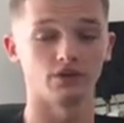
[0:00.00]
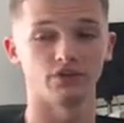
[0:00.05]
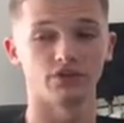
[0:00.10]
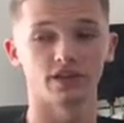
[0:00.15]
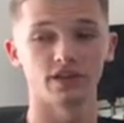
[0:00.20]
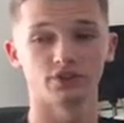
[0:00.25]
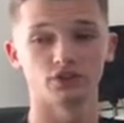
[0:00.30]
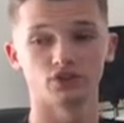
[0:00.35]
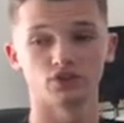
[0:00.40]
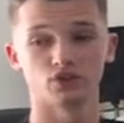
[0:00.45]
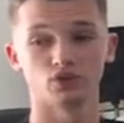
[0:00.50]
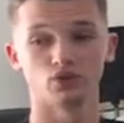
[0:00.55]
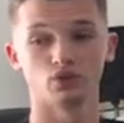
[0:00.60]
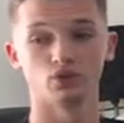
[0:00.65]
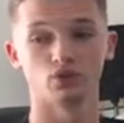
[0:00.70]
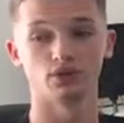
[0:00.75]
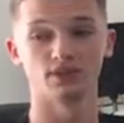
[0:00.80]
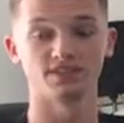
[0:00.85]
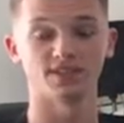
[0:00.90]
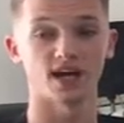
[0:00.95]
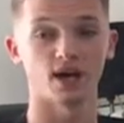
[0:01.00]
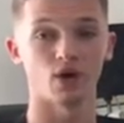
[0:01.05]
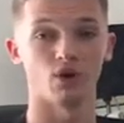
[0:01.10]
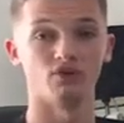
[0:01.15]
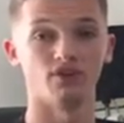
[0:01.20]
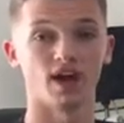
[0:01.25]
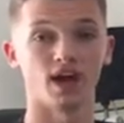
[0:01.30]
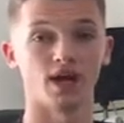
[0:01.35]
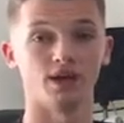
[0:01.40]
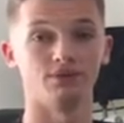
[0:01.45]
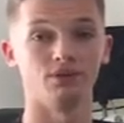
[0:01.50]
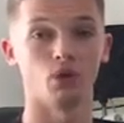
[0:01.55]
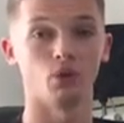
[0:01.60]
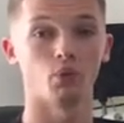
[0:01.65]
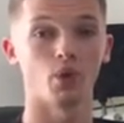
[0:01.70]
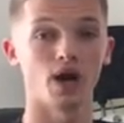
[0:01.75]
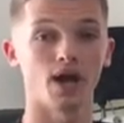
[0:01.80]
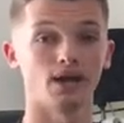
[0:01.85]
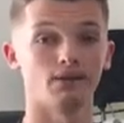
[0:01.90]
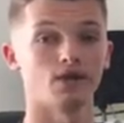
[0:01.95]
this school is out of area,
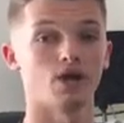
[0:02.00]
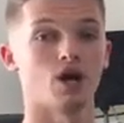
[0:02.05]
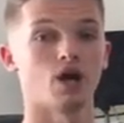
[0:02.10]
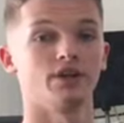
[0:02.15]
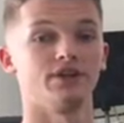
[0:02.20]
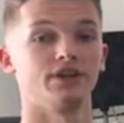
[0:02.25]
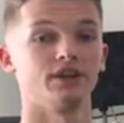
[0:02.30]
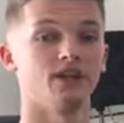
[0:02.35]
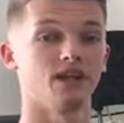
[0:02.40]
where are they,